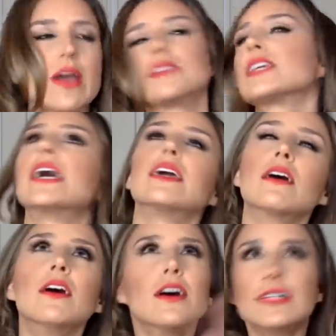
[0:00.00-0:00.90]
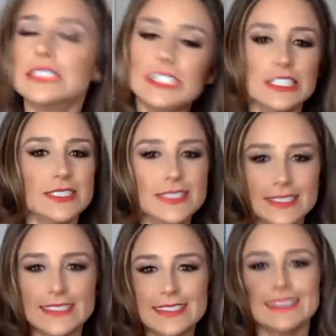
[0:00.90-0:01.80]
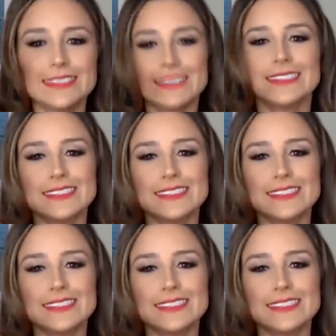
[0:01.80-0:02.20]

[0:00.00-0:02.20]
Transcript: And it's like, ugh!